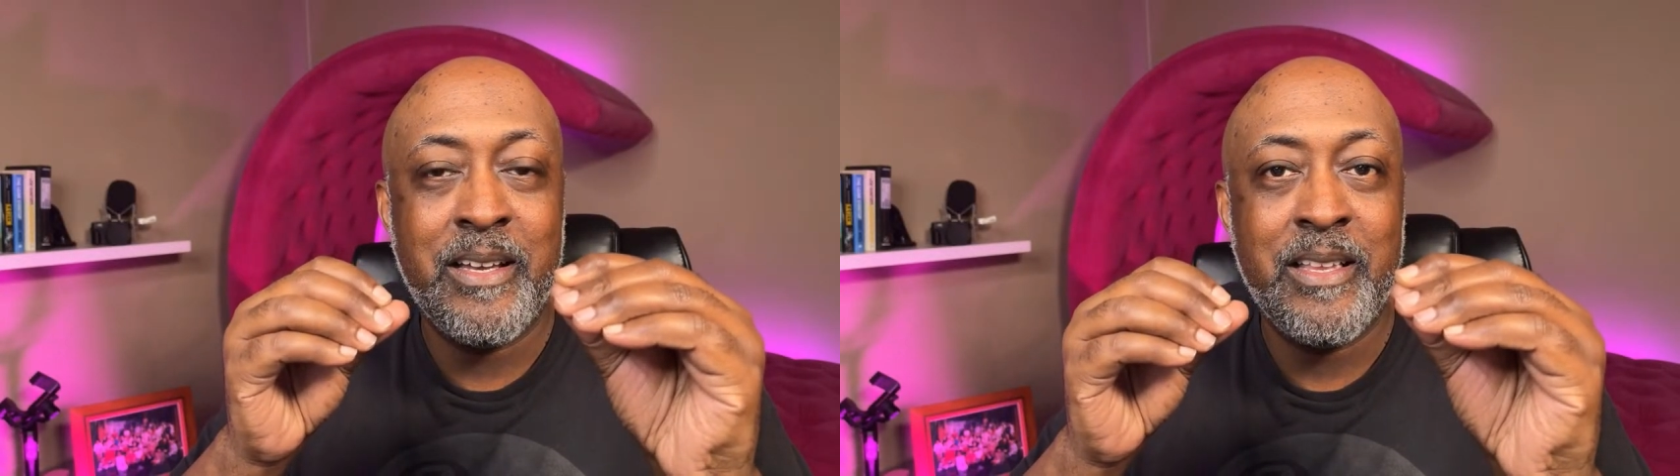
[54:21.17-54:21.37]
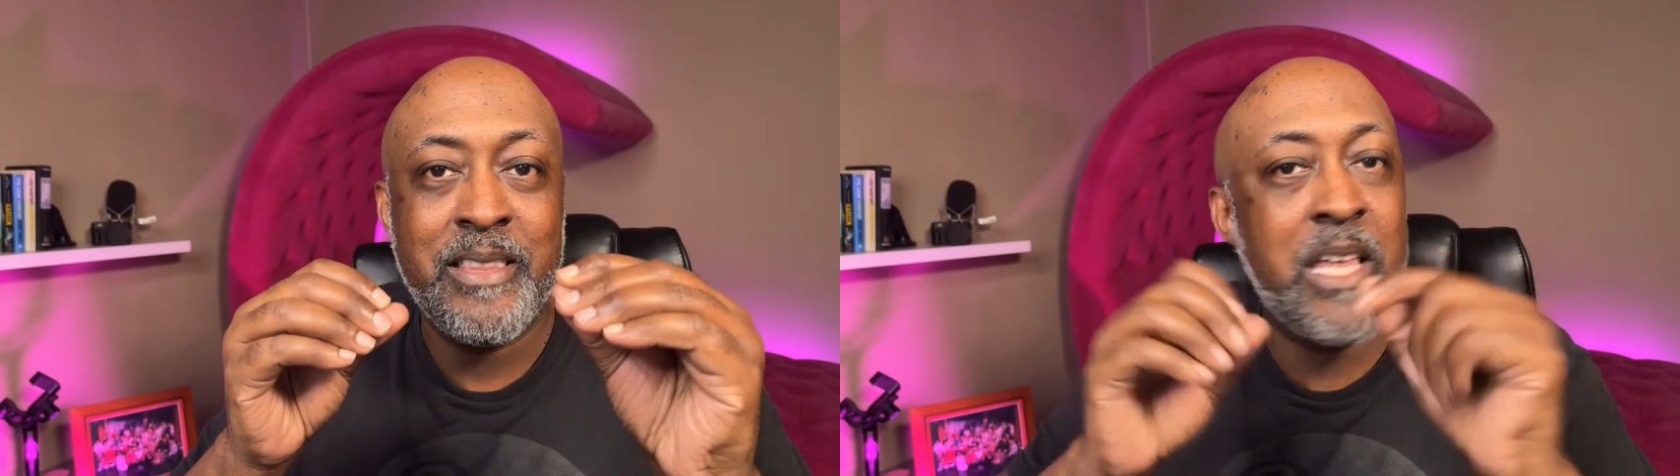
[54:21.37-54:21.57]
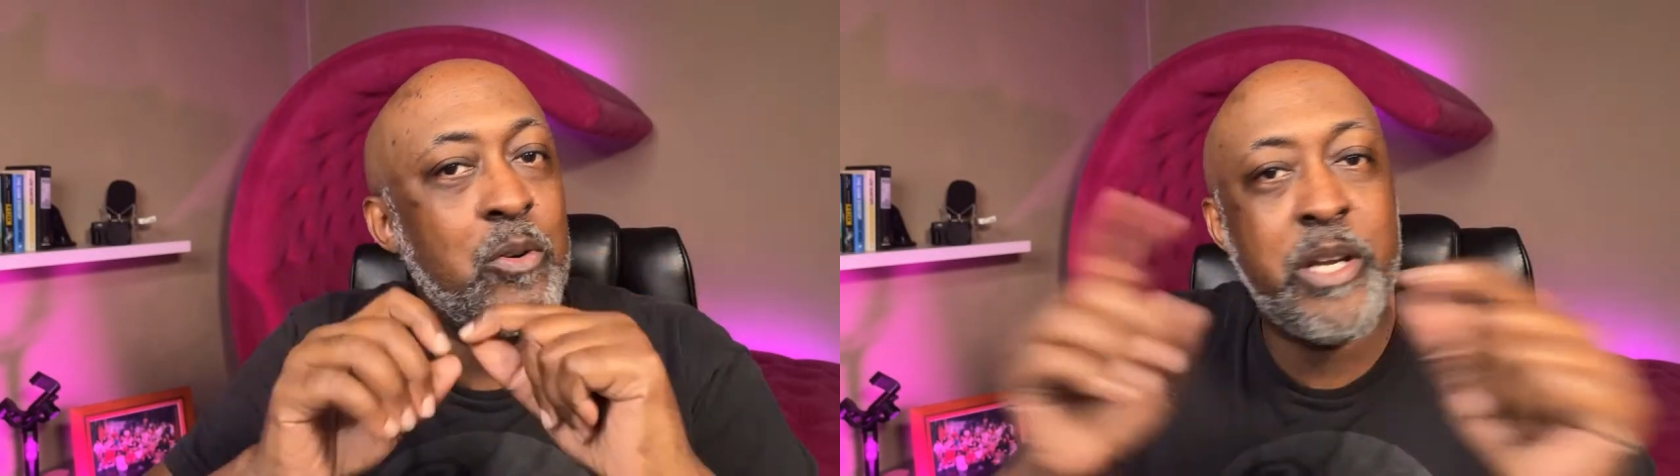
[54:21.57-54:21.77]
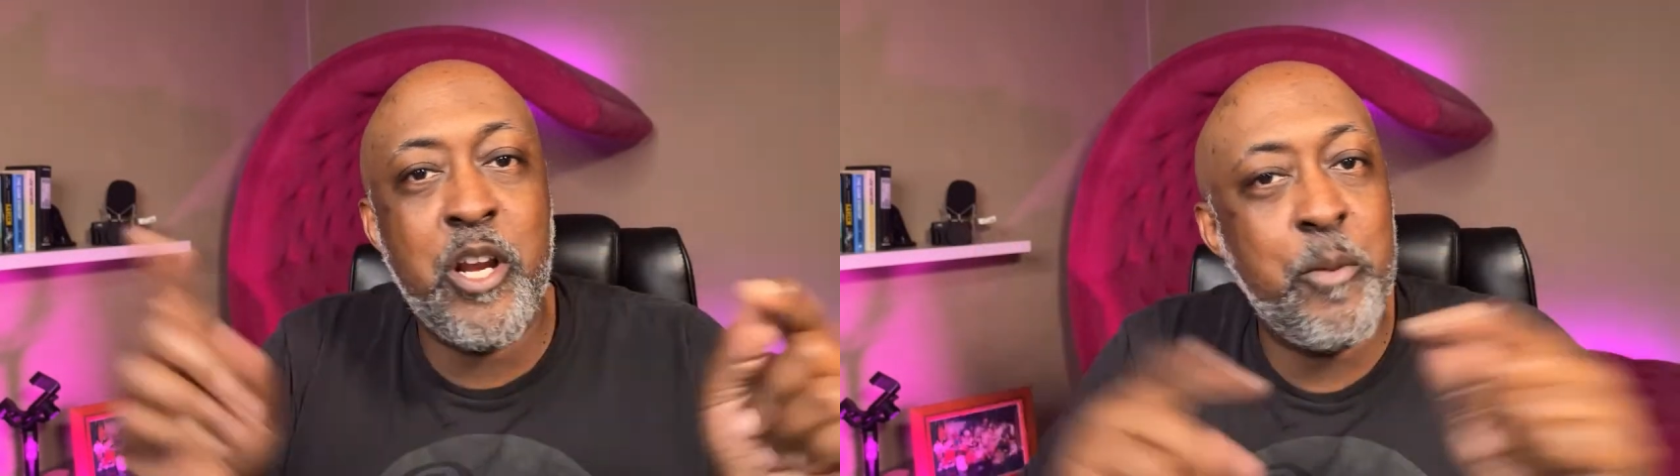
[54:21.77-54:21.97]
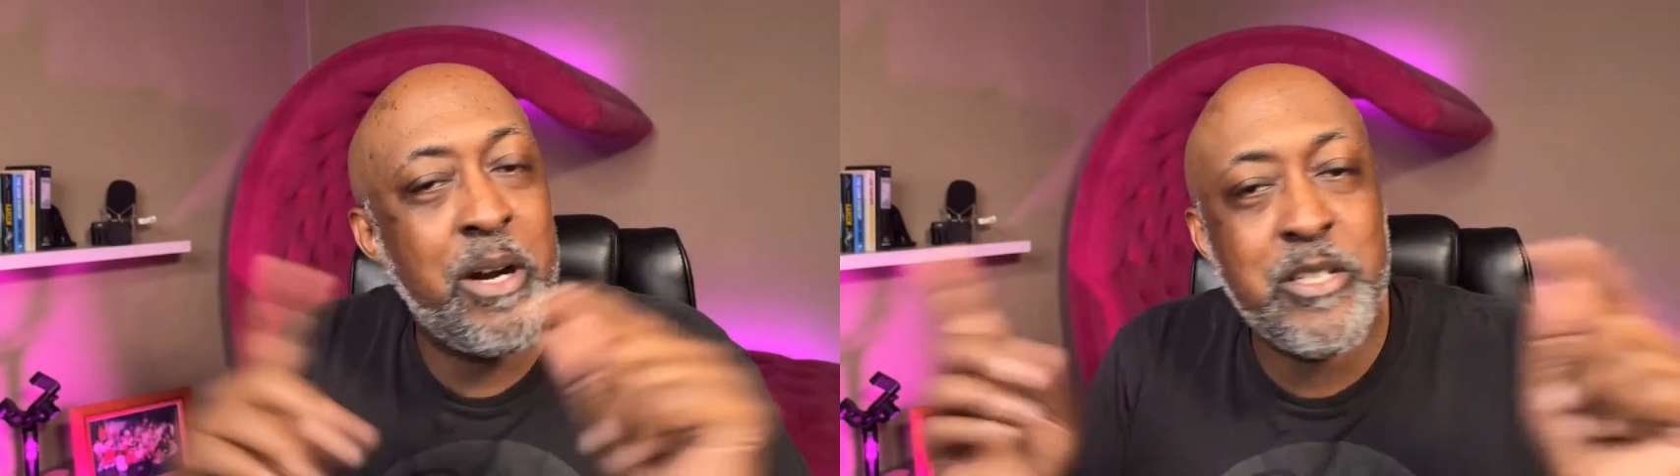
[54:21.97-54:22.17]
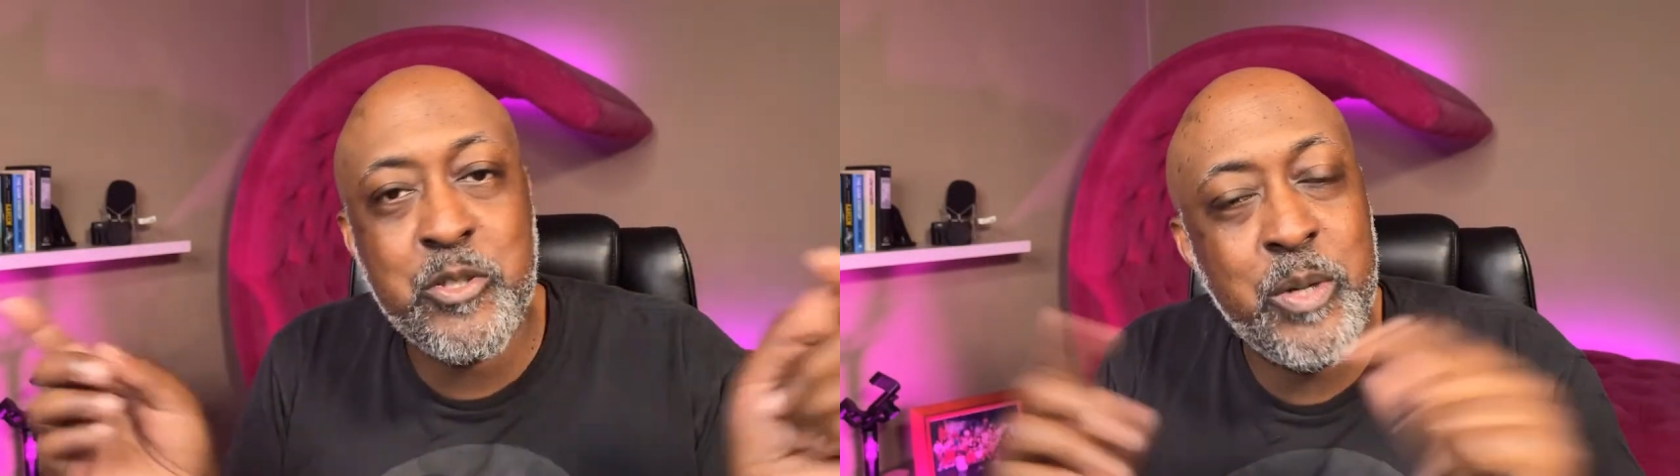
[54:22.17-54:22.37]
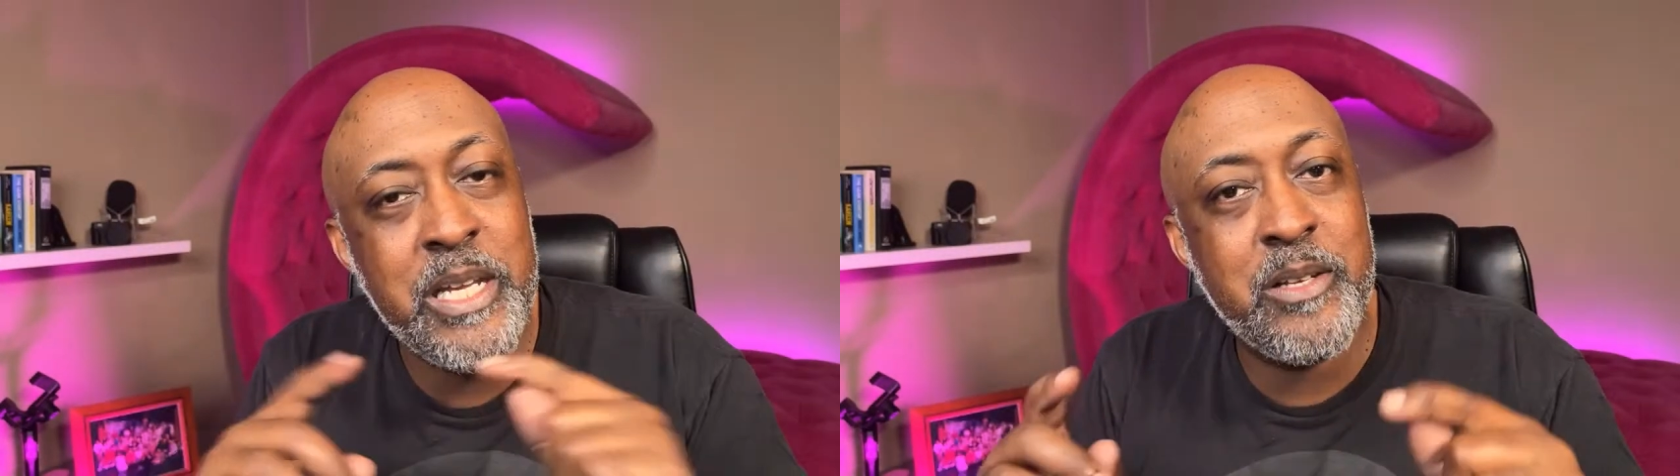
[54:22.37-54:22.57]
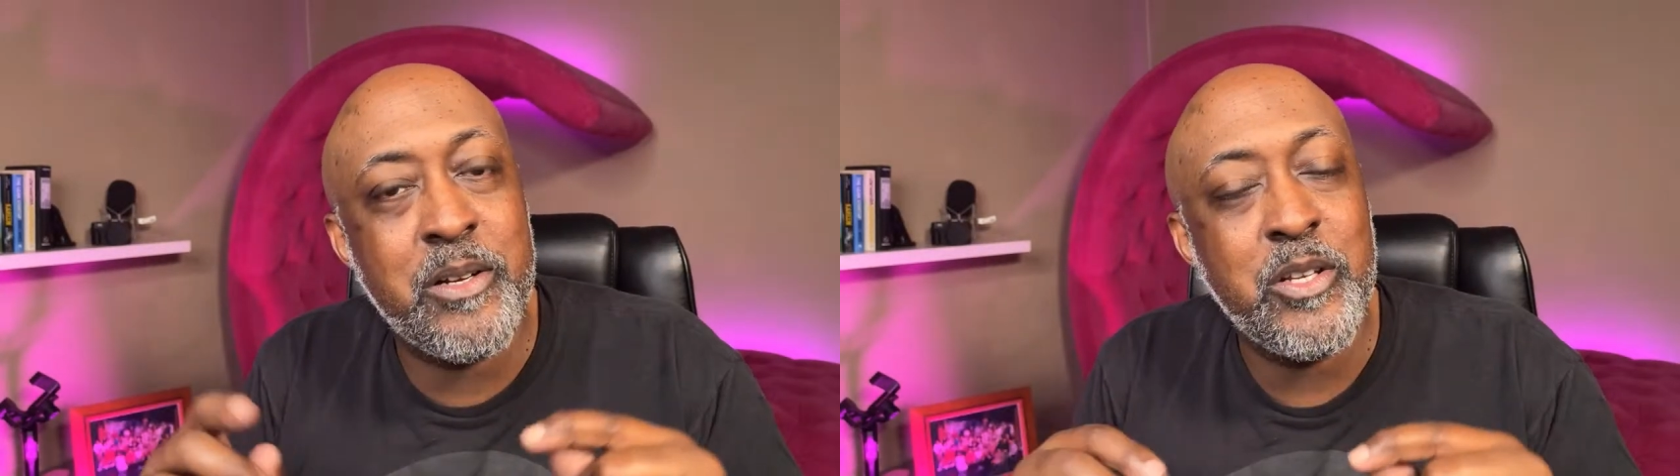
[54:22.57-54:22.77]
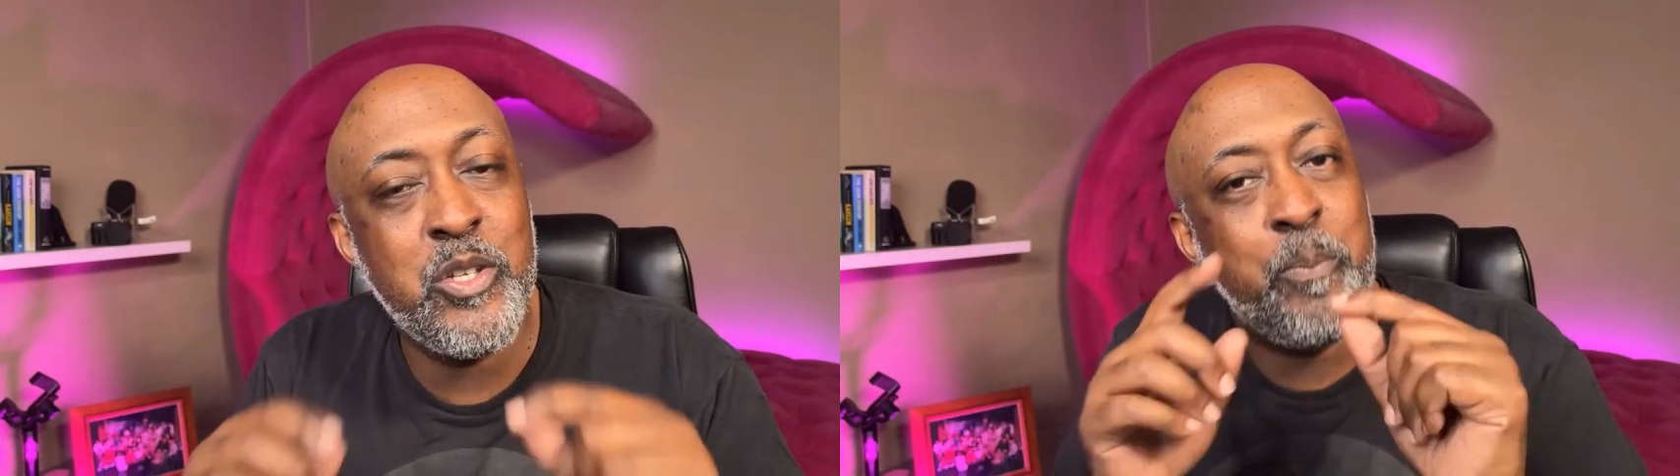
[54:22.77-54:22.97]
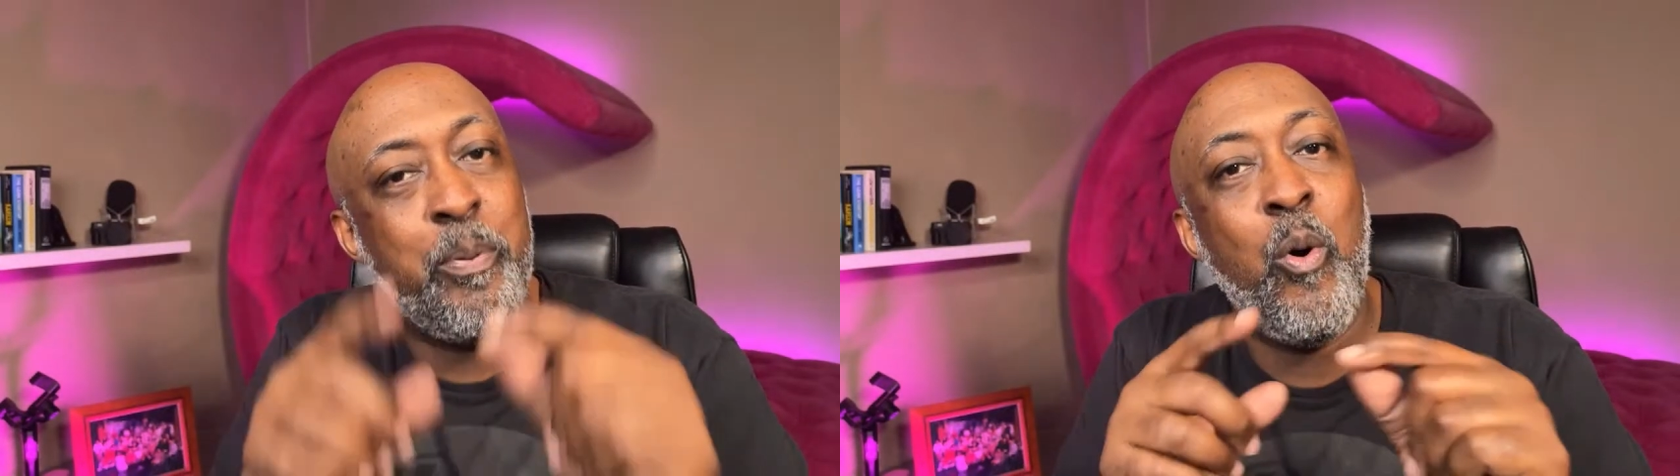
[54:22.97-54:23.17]
They don't care about you either. You're
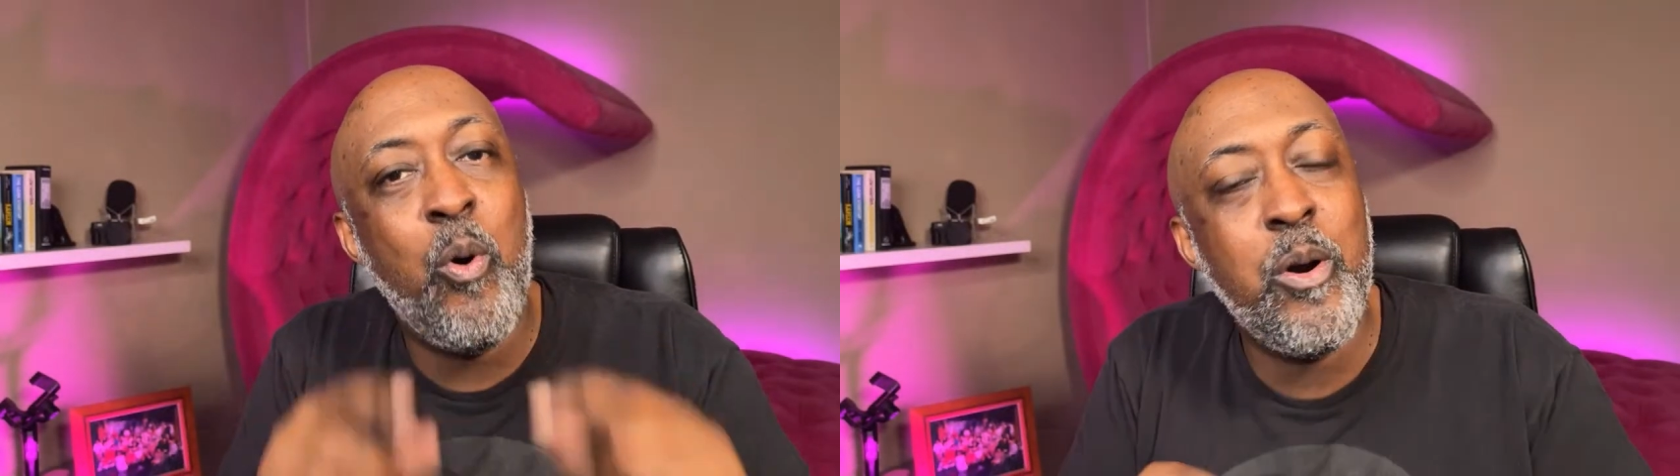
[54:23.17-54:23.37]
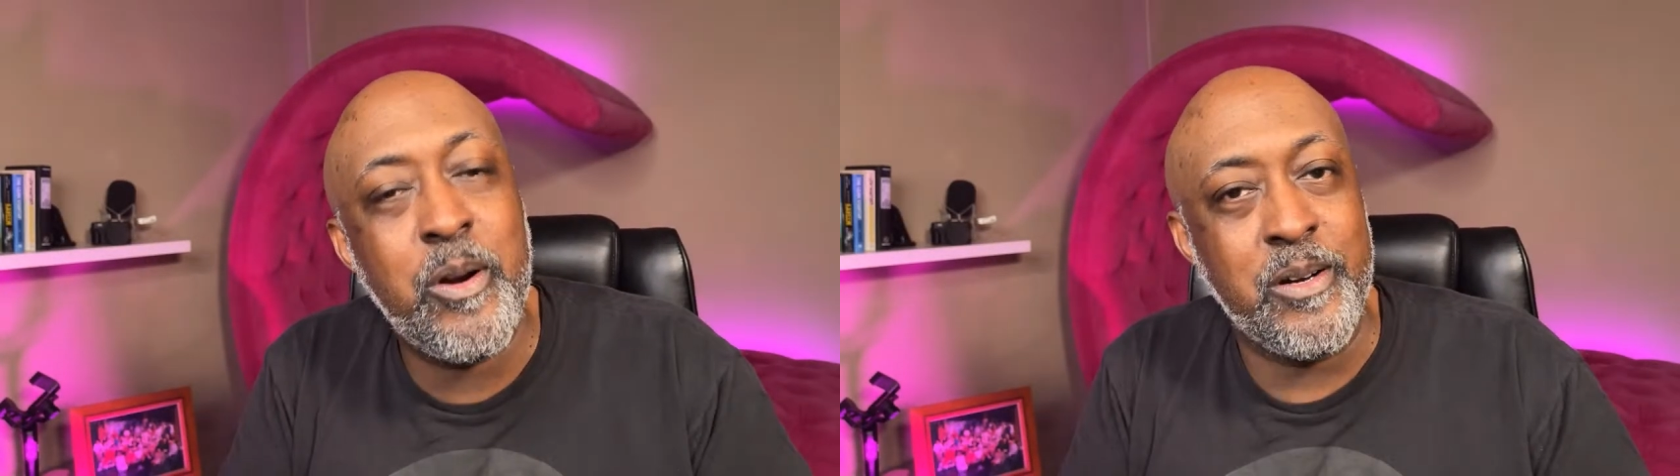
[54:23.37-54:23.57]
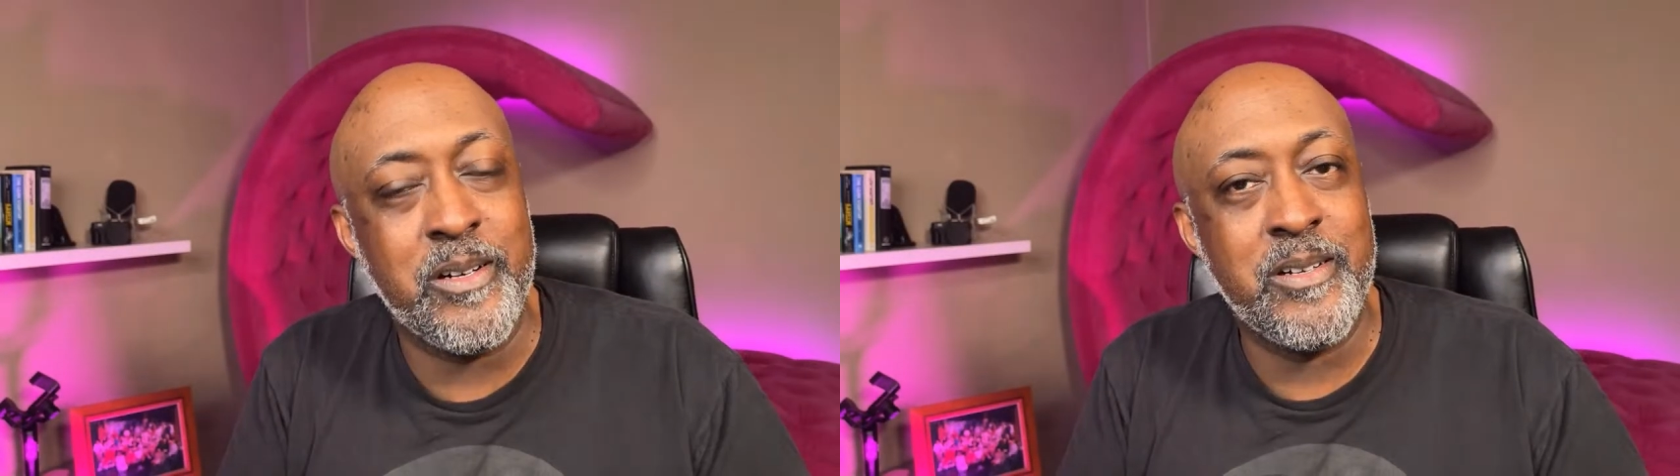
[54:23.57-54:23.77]
poor.